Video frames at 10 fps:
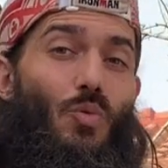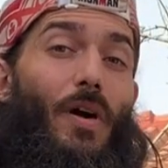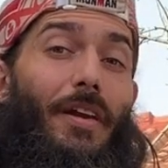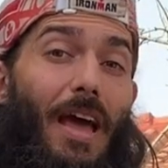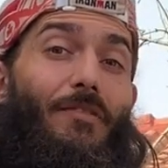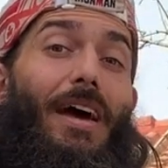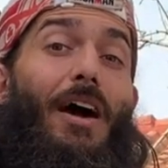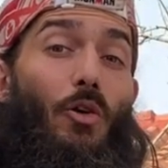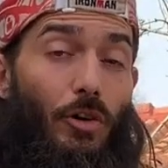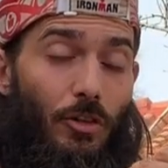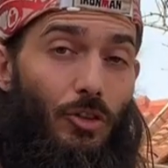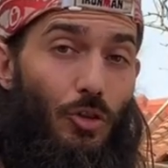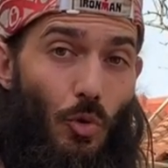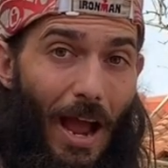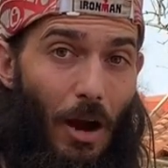1.5 hours,
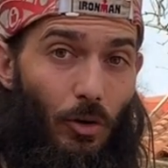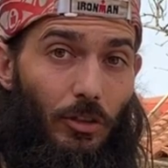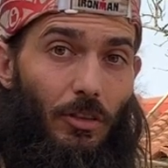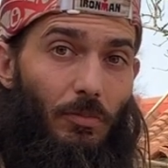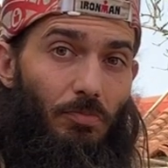2 hours,